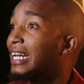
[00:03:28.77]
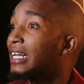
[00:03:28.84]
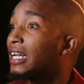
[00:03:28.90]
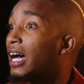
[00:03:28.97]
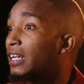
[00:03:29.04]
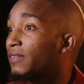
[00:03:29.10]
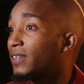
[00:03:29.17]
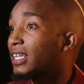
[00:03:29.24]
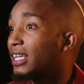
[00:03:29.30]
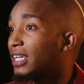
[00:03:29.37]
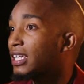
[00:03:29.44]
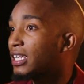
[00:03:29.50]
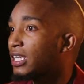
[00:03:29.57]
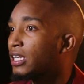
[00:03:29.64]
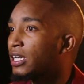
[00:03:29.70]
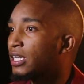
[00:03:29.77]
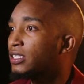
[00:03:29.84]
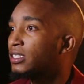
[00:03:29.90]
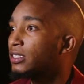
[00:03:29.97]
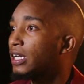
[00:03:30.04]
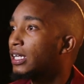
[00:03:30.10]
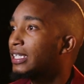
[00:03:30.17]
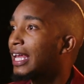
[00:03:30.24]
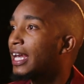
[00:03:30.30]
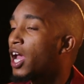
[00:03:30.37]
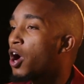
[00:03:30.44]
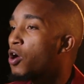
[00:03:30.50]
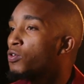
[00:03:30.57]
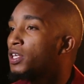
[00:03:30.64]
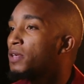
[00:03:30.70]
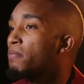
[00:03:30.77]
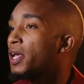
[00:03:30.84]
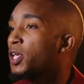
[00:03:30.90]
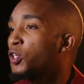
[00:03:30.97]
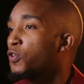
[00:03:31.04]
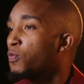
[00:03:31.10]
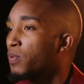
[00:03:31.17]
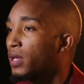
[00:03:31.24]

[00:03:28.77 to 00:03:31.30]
raad wat hulle gee is, it can only make you